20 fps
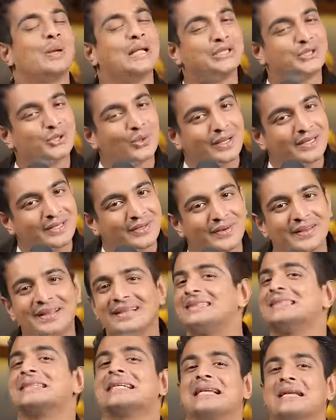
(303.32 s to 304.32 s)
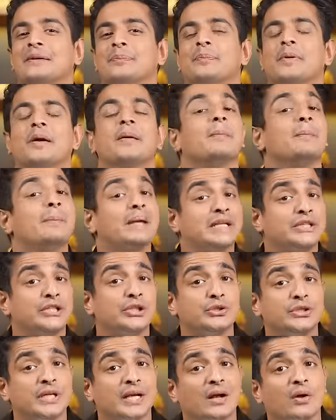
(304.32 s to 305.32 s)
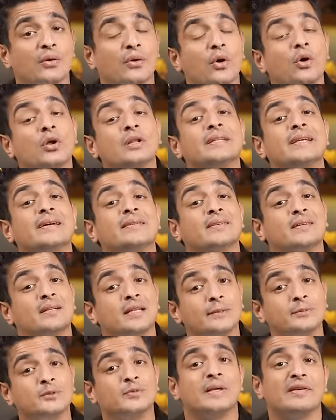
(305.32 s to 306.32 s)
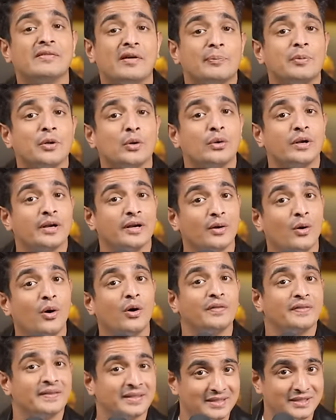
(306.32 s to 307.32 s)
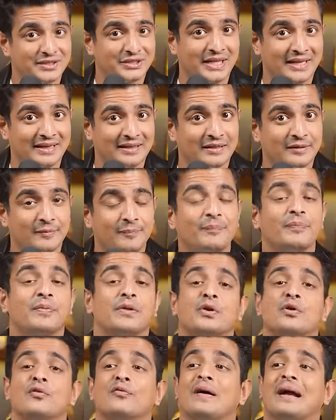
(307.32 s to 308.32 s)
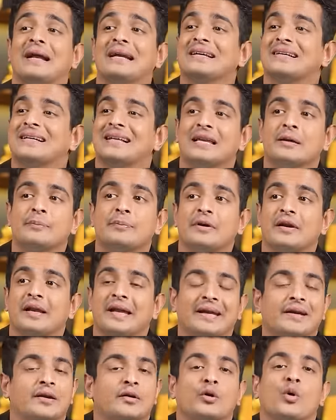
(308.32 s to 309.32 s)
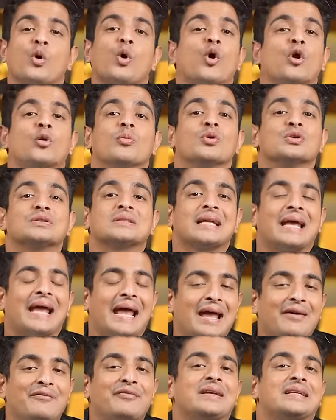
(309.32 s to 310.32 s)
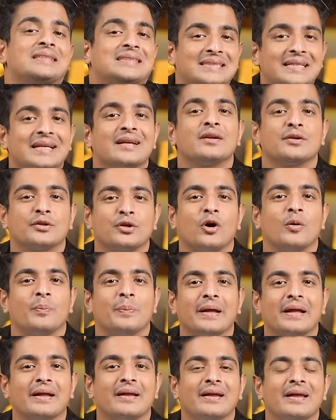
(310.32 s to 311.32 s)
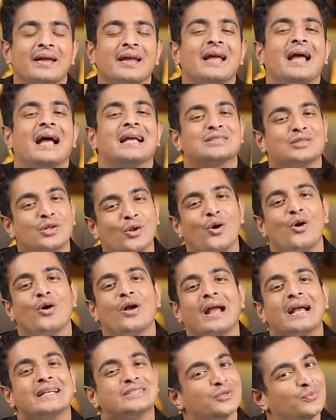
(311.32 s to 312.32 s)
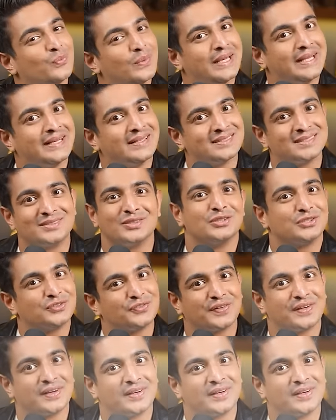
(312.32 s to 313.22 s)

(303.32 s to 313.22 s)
you enjoyed today's clip, make sure you check out all the other clips we've uploaded on this channel. You'll find a clip related to almost every single topic as long as you're willing to search for